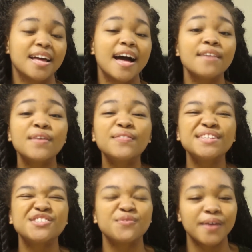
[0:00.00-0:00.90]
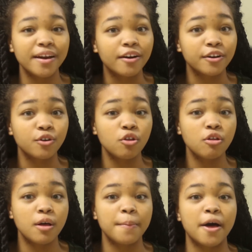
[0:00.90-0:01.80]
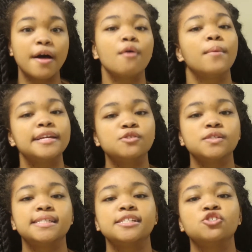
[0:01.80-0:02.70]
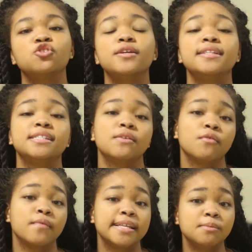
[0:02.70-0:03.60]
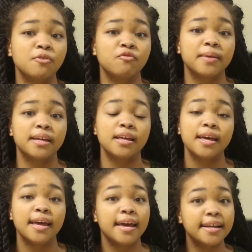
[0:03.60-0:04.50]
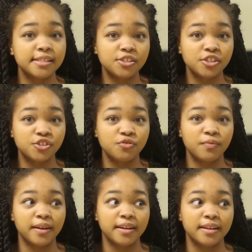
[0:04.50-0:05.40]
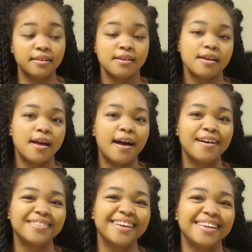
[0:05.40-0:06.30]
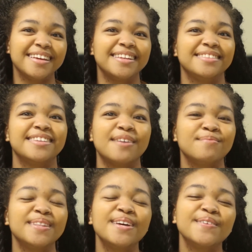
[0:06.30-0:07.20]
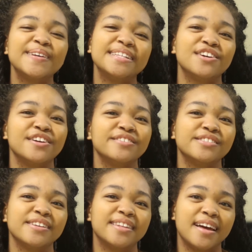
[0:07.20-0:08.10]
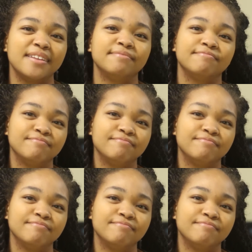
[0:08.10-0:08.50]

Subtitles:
I found this great article about how whites were essential in the civil rights movement, and I suggest you read it. I'll link it down below in Darkness Online.